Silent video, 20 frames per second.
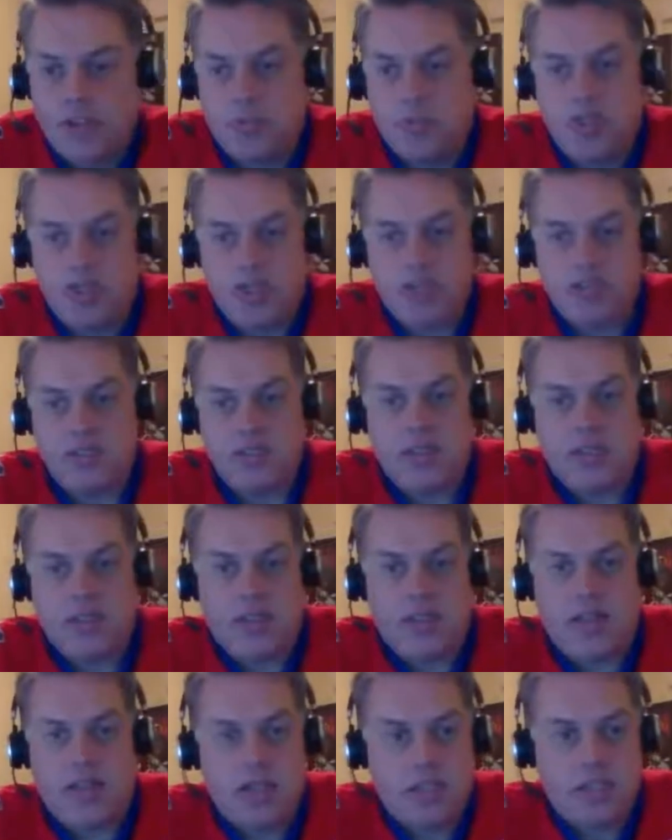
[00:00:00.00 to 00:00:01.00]
because
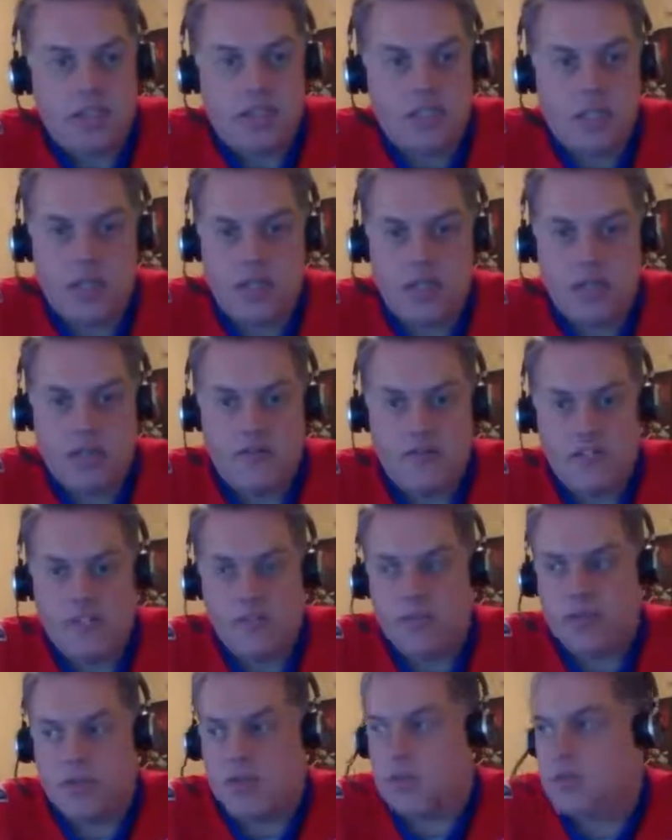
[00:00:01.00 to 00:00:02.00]
they lost a lot of
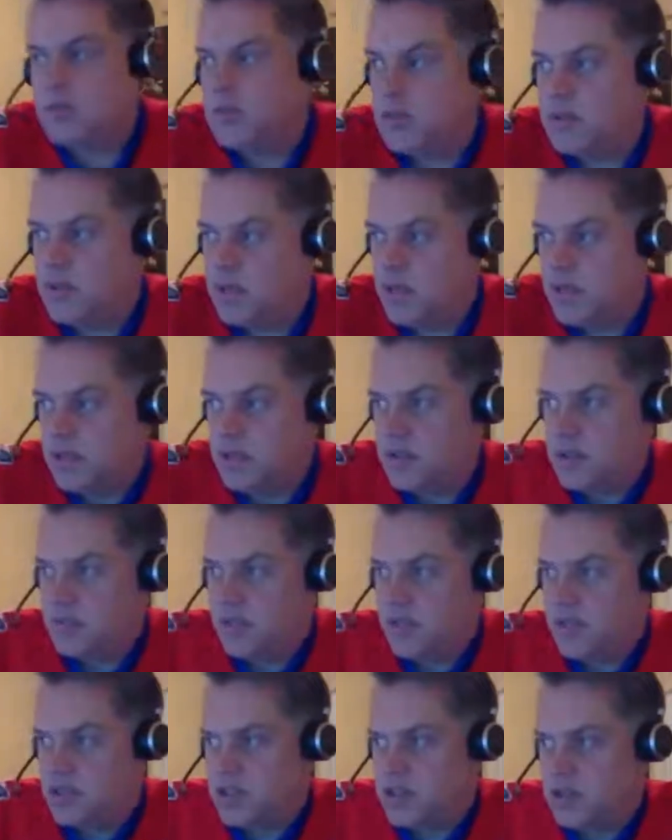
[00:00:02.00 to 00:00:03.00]
defensemen in this
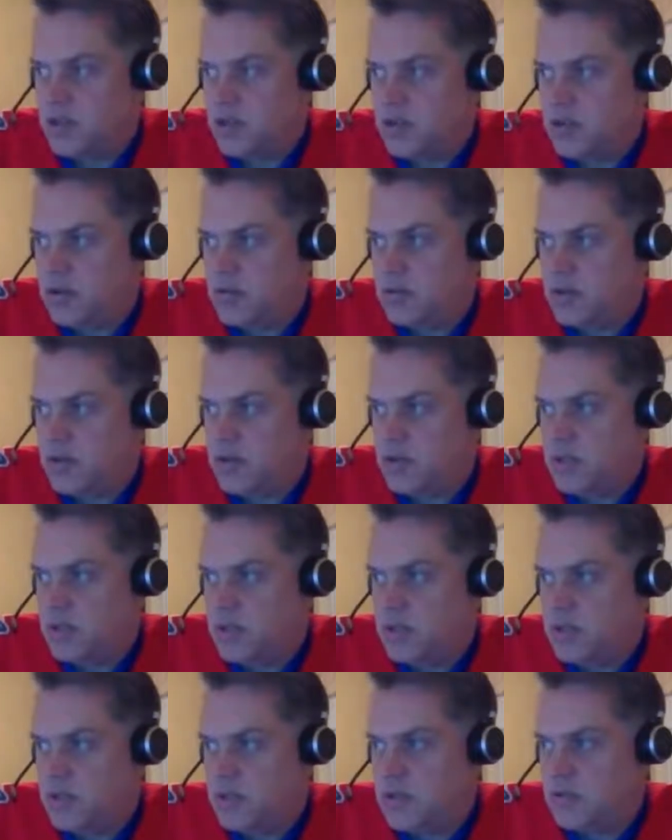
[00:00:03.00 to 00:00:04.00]
past year. I
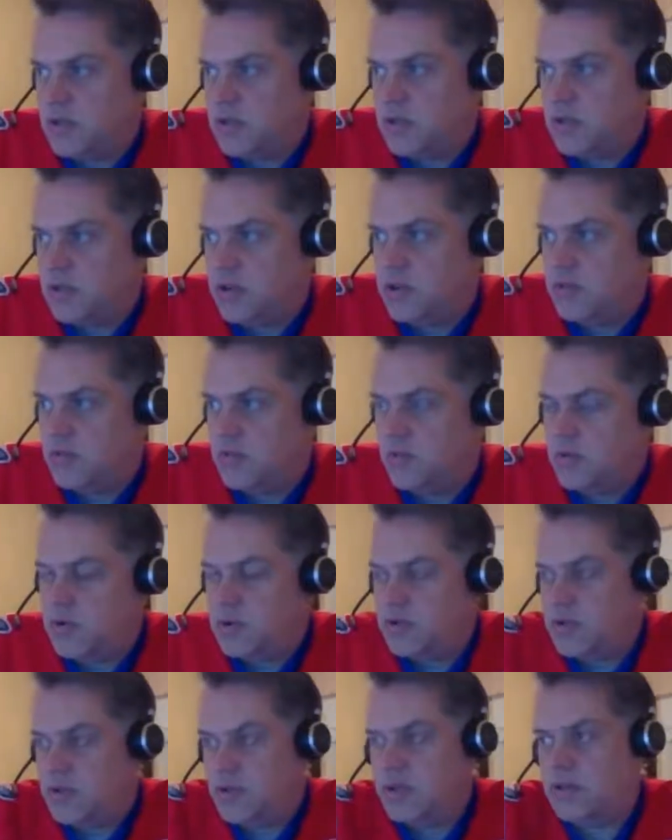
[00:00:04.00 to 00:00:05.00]
listed them all on one of
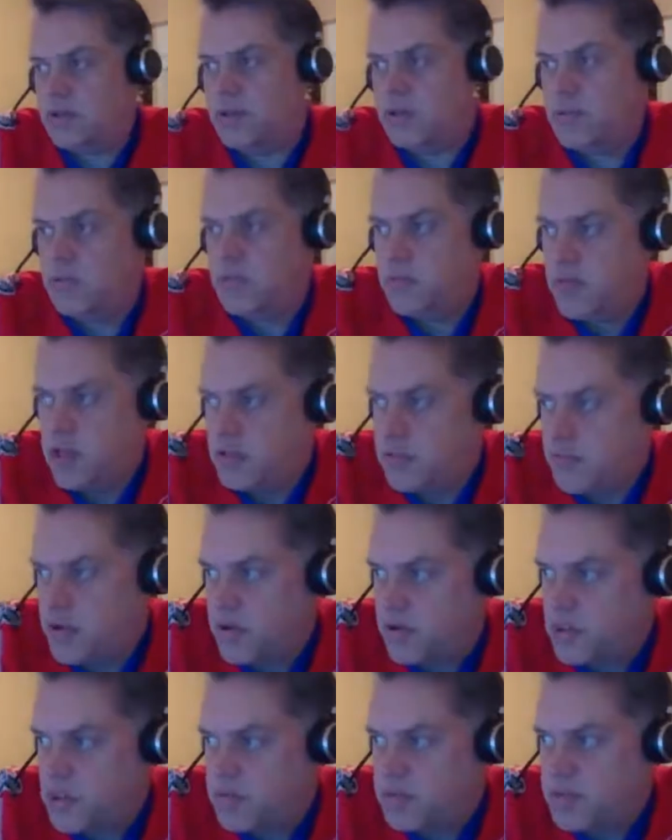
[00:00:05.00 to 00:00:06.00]
my blog
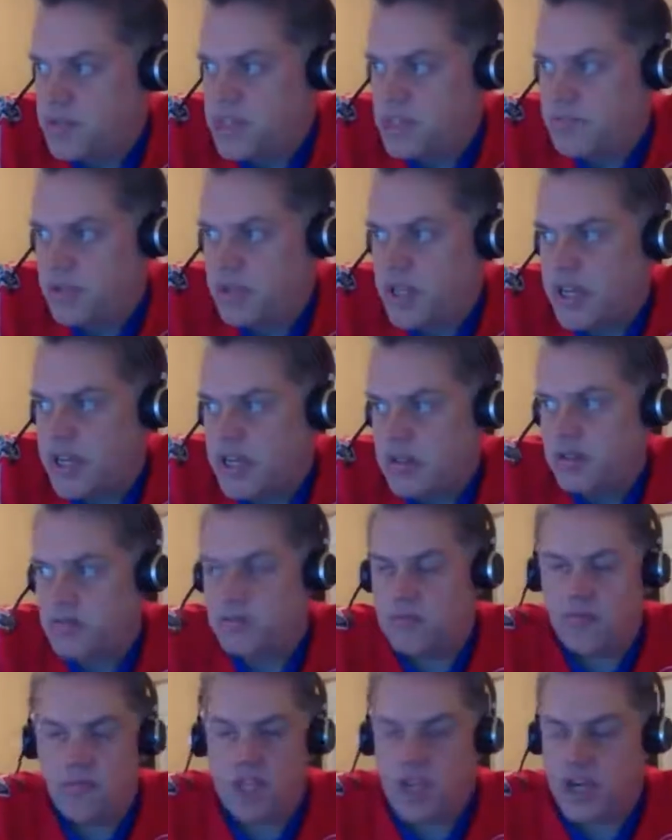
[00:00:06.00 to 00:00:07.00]
posts. Mitch Belisle
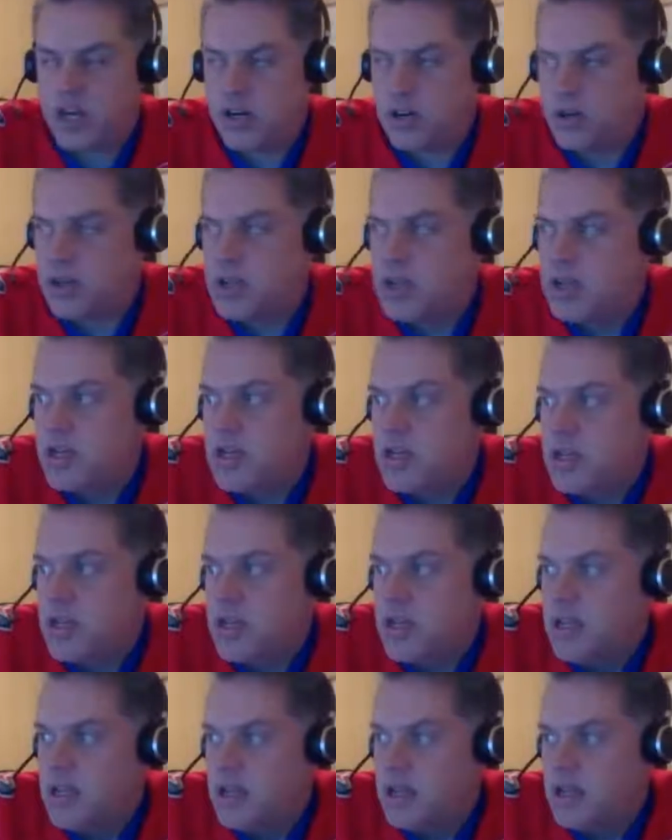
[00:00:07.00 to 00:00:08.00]
retired.
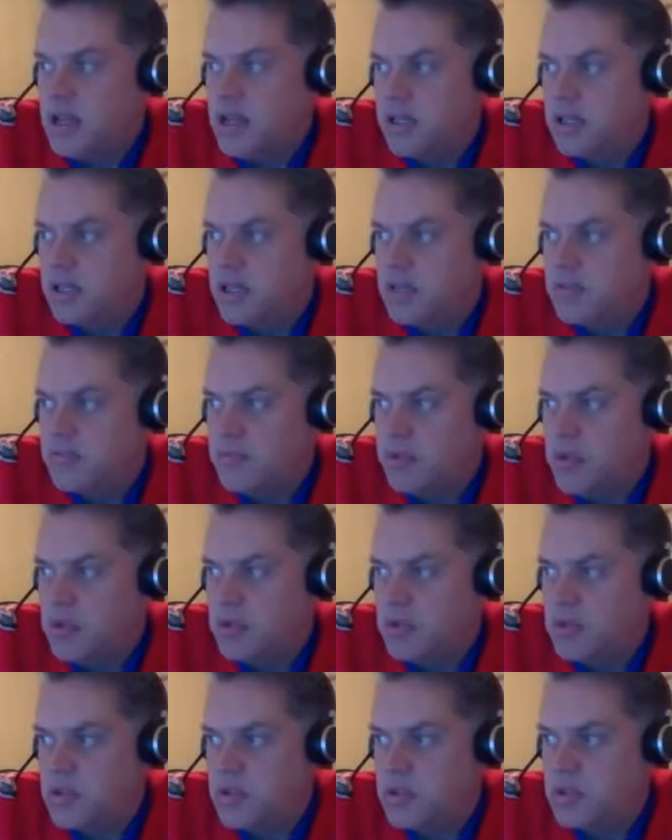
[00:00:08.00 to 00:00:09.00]
Liam
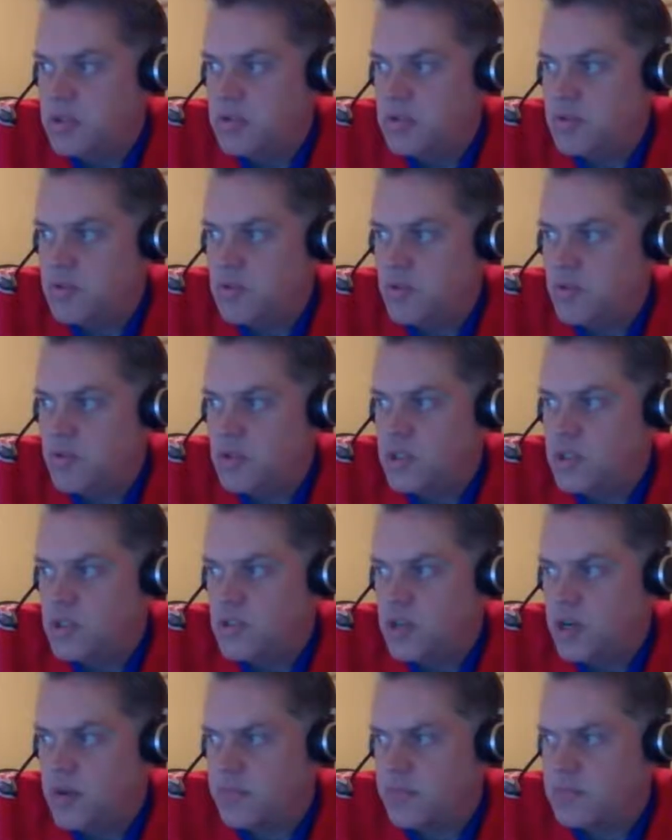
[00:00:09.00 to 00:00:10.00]
Burns
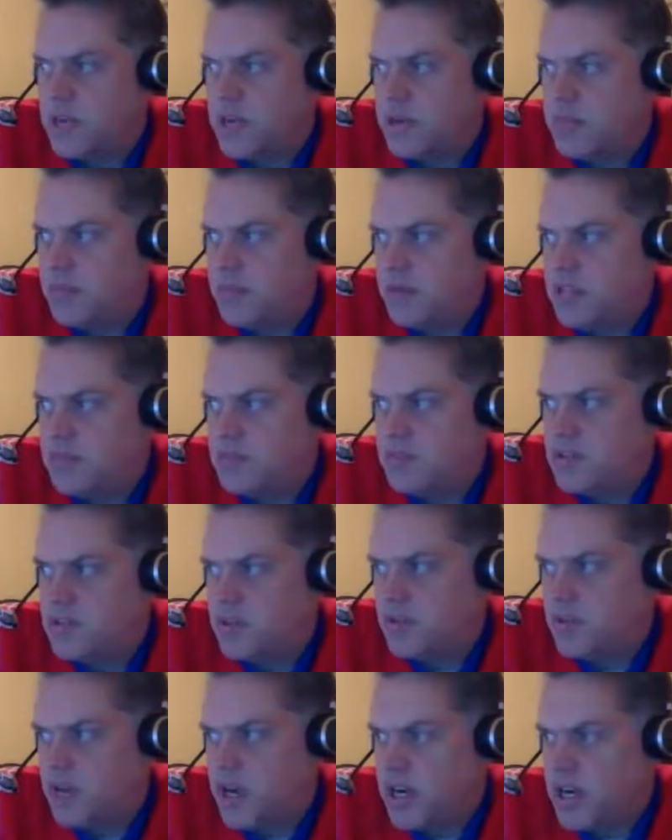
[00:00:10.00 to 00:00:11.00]
was dropped, I believe,
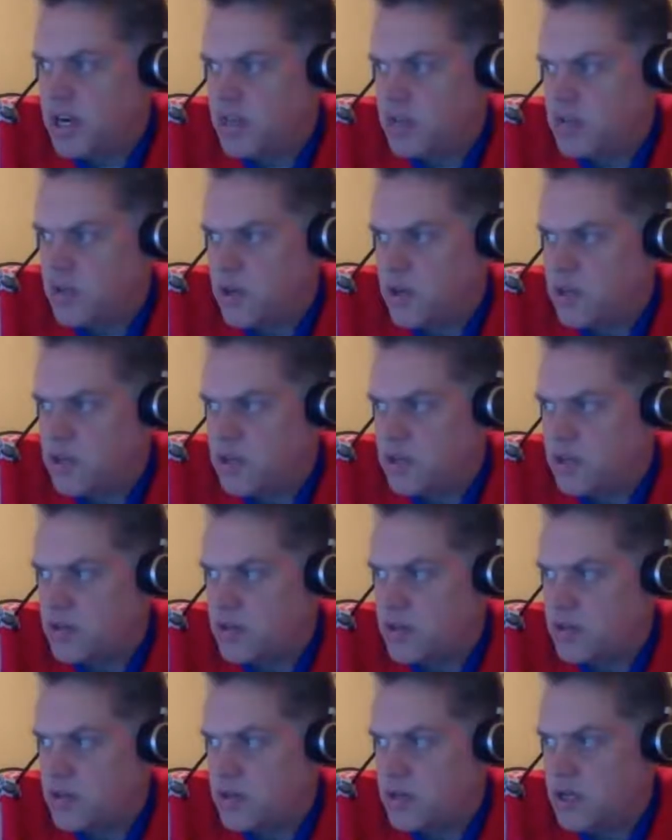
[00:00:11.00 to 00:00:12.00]
to the practice
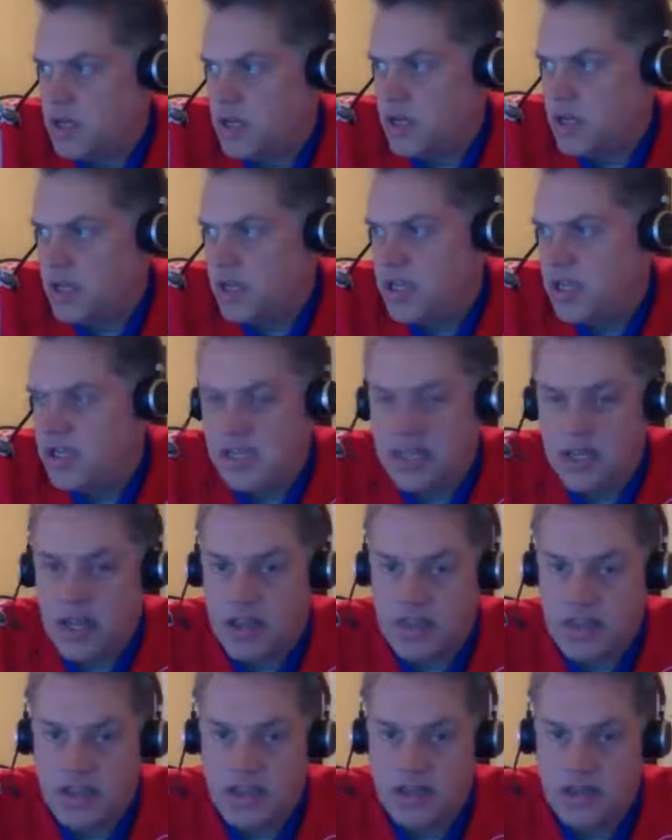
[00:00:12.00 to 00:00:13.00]
roster.
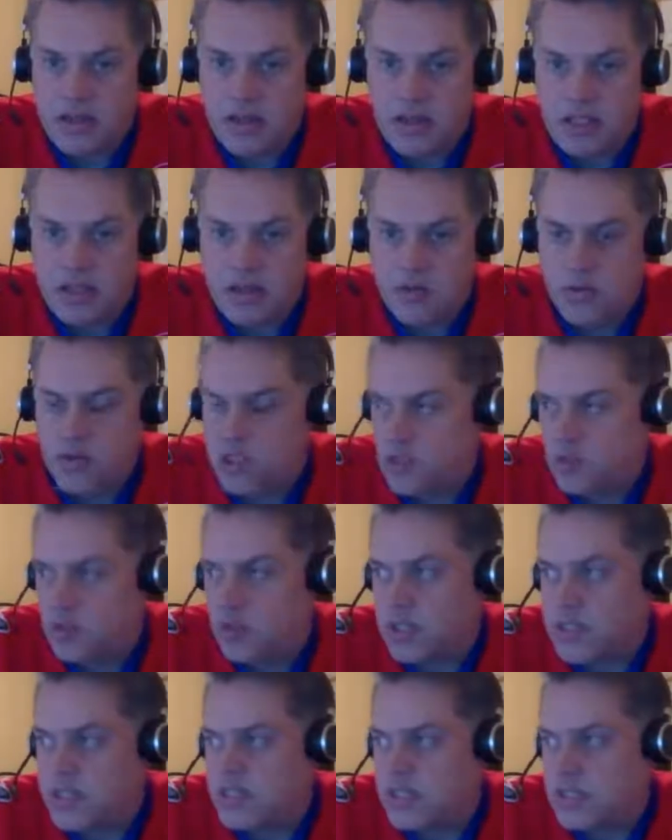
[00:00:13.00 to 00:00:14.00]
And then I think
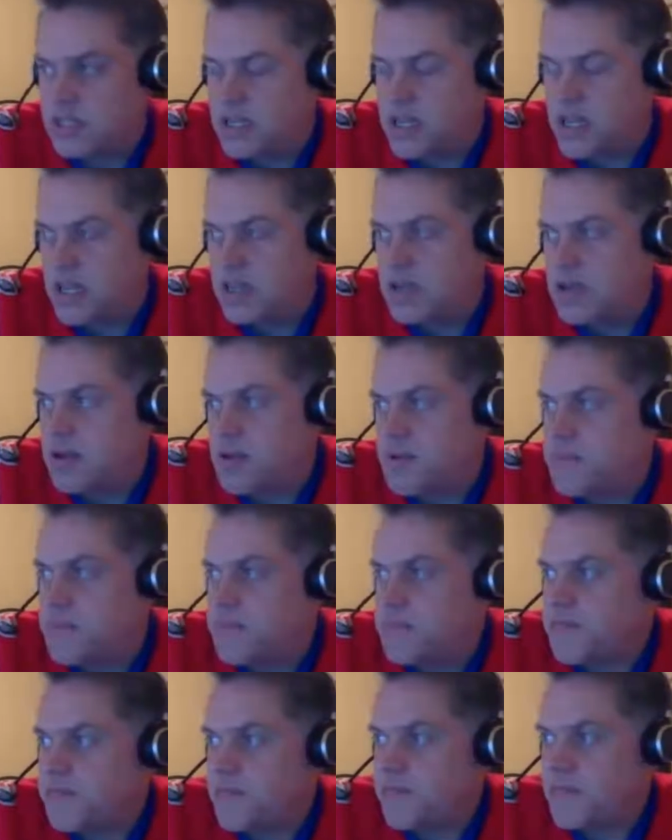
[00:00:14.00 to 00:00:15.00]
he was just released
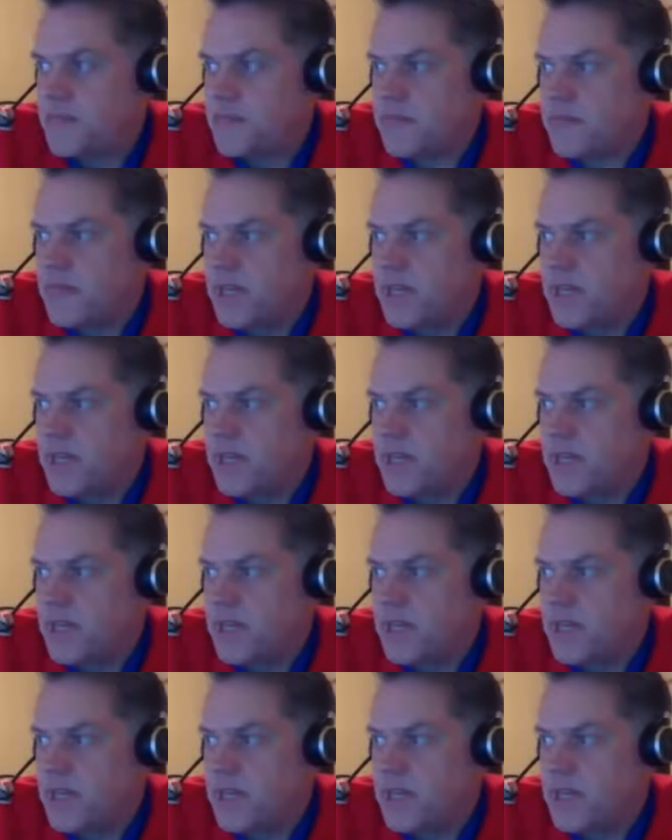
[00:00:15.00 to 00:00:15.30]
today.